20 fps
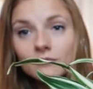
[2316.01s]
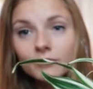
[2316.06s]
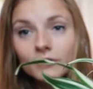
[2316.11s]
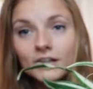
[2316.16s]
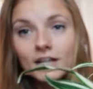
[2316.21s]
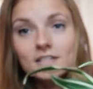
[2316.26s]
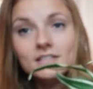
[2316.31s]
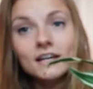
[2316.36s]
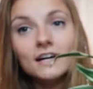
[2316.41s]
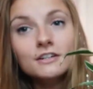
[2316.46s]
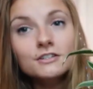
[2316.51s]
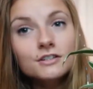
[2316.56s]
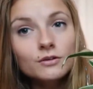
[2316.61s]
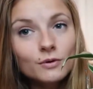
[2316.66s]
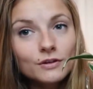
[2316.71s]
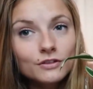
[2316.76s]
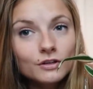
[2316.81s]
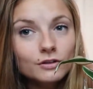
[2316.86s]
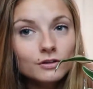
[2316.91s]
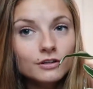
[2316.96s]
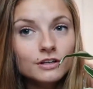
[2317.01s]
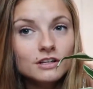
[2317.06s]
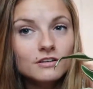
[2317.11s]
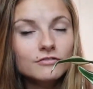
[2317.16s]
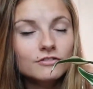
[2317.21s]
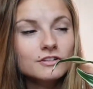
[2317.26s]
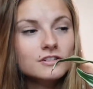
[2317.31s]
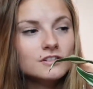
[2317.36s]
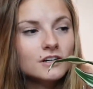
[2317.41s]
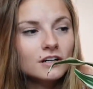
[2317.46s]
plants. I actually went there looking
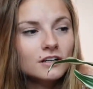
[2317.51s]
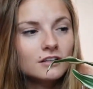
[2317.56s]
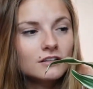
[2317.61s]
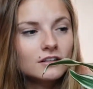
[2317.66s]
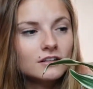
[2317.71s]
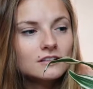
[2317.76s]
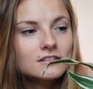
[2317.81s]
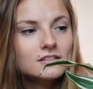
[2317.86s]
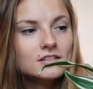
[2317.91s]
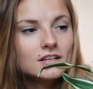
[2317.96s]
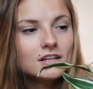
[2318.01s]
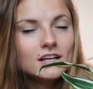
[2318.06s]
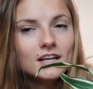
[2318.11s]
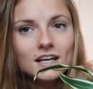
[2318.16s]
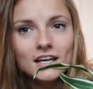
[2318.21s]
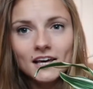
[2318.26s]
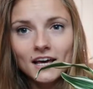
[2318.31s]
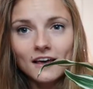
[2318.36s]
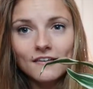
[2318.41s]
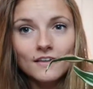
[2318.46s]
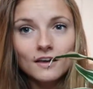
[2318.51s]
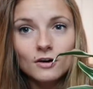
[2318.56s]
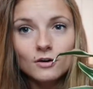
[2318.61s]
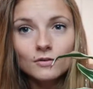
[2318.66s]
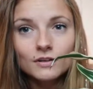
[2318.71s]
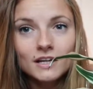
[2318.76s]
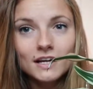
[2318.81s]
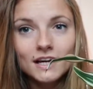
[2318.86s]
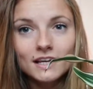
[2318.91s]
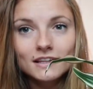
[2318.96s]
for succulents, and they
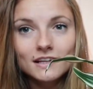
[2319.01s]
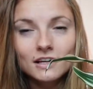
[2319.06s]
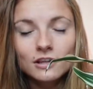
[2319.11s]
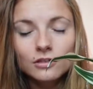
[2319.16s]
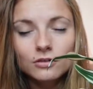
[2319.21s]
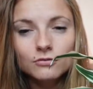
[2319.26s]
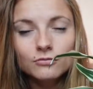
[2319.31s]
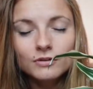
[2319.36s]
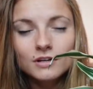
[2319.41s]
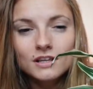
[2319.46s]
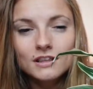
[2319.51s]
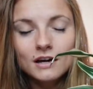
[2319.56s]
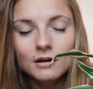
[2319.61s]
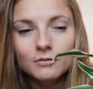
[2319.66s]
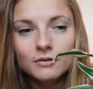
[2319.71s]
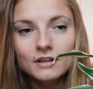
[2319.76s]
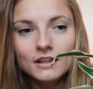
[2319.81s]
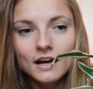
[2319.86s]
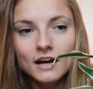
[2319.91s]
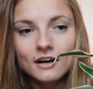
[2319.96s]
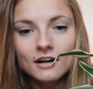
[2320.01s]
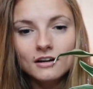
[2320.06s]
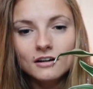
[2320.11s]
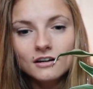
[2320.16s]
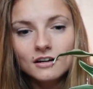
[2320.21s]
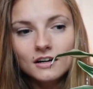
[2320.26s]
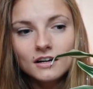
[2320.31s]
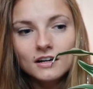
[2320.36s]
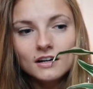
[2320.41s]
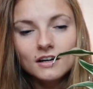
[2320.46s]
only had like 3 that were there,
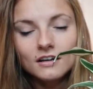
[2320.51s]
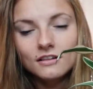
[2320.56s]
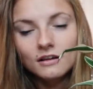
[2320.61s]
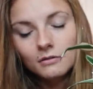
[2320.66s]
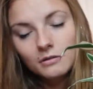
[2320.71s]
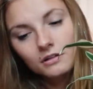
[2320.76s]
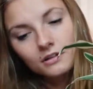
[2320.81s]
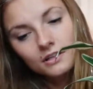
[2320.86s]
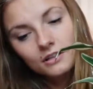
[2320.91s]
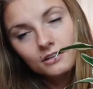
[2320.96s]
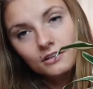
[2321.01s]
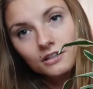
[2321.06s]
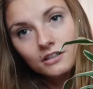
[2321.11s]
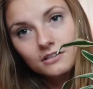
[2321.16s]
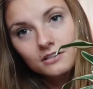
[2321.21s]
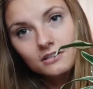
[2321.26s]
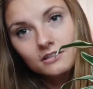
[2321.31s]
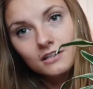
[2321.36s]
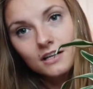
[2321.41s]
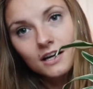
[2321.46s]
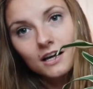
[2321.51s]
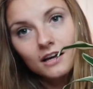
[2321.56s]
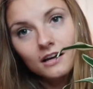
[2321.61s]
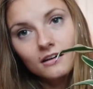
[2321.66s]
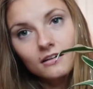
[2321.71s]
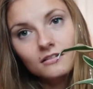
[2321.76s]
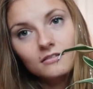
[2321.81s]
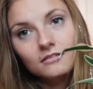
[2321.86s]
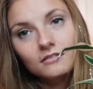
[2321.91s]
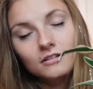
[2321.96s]
and they were literally just
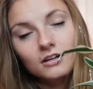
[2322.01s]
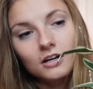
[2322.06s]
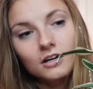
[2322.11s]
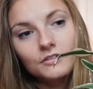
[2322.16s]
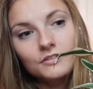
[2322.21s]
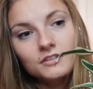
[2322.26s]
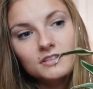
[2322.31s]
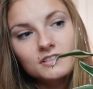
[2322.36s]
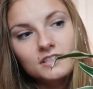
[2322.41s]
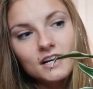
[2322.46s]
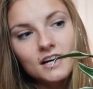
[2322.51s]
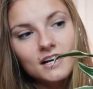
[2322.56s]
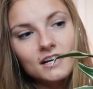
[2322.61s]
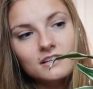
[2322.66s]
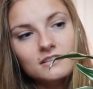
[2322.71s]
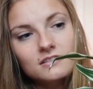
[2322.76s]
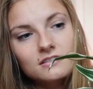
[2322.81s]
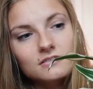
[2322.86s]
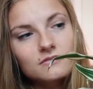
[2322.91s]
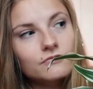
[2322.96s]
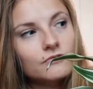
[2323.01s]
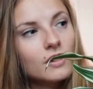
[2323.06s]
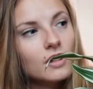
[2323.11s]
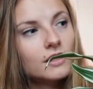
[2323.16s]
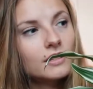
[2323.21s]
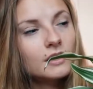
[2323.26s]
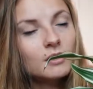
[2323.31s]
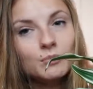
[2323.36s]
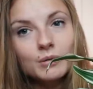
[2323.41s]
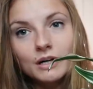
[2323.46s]
laying on their sides
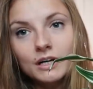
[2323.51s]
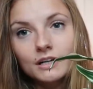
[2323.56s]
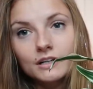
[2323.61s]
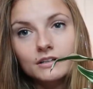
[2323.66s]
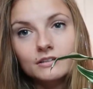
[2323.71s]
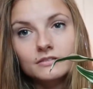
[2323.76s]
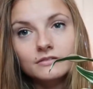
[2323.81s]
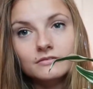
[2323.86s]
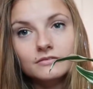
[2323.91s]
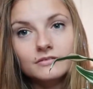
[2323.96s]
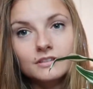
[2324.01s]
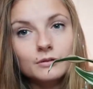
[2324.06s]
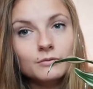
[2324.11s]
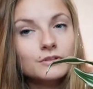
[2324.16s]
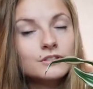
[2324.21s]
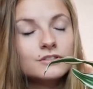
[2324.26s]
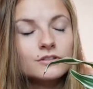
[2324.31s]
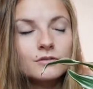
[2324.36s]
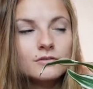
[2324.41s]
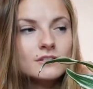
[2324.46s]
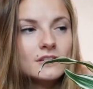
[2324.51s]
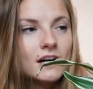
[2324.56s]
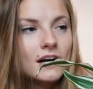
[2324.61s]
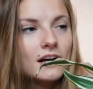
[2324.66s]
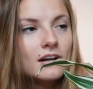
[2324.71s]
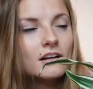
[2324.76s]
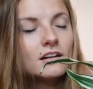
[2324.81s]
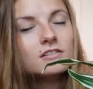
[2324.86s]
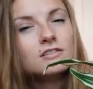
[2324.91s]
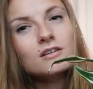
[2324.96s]
falling apart. It was so
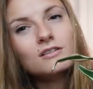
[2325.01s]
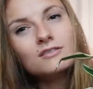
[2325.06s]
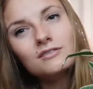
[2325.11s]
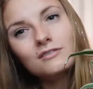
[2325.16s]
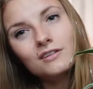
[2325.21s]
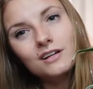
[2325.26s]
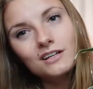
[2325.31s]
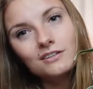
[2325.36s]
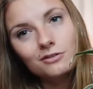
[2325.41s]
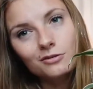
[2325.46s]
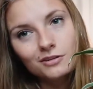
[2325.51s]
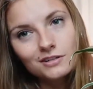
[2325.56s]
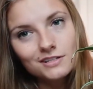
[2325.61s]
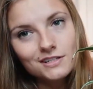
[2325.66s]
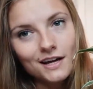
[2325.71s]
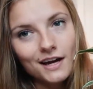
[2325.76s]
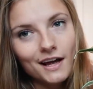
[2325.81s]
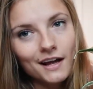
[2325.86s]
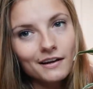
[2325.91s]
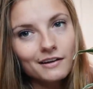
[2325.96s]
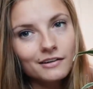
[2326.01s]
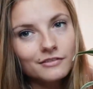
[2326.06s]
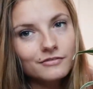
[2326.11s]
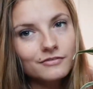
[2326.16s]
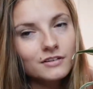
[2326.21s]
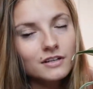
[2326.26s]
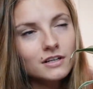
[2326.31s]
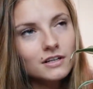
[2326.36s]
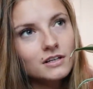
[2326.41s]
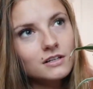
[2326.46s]
sad. It's also like towards the end of
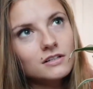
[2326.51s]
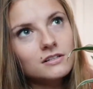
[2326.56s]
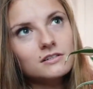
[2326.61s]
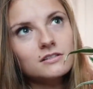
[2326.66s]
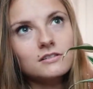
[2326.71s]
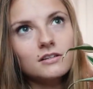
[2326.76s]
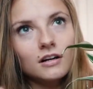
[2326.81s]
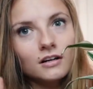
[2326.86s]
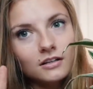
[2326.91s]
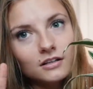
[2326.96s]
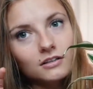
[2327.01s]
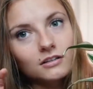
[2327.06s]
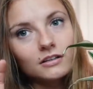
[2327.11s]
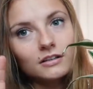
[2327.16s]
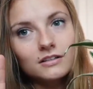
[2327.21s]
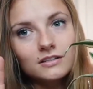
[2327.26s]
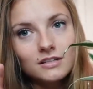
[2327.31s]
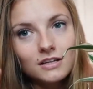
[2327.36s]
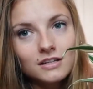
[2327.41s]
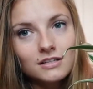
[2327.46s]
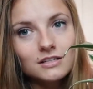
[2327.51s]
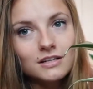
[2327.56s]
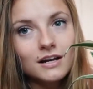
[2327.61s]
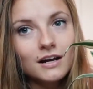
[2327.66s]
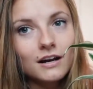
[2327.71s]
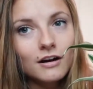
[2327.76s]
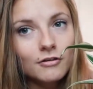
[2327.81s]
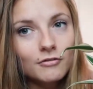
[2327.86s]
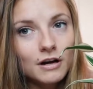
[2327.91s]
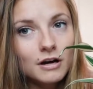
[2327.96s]
succulent season
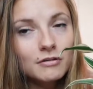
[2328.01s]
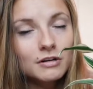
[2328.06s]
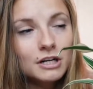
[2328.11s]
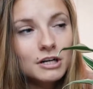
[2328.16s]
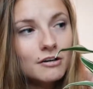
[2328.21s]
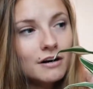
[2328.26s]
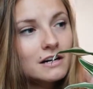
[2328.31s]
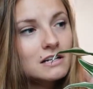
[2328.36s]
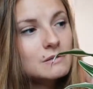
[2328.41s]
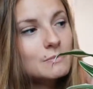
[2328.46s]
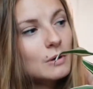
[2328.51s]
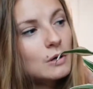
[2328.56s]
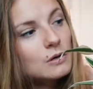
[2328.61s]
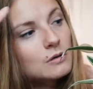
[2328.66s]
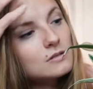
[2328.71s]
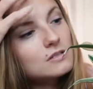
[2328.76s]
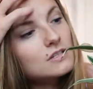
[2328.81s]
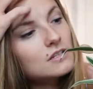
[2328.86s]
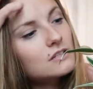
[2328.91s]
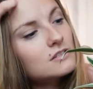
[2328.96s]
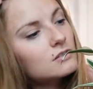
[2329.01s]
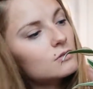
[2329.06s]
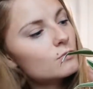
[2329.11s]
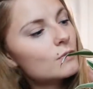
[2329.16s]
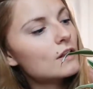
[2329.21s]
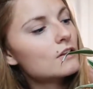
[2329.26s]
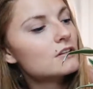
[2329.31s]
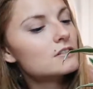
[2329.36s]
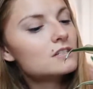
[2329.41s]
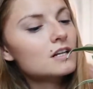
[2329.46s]
around here, I suppose, since the
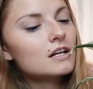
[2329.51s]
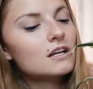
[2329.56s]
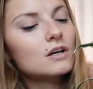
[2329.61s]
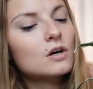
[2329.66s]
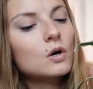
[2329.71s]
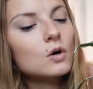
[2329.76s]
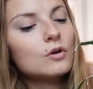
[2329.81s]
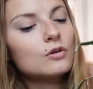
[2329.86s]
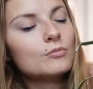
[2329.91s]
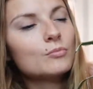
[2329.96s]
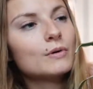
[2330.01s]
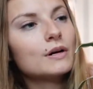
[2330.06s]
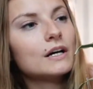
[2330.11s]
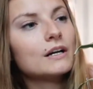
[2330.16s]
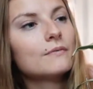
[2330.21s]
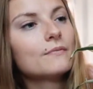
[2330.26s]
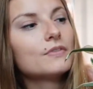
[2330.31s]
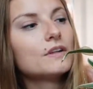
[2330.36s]
weather's getting cold, but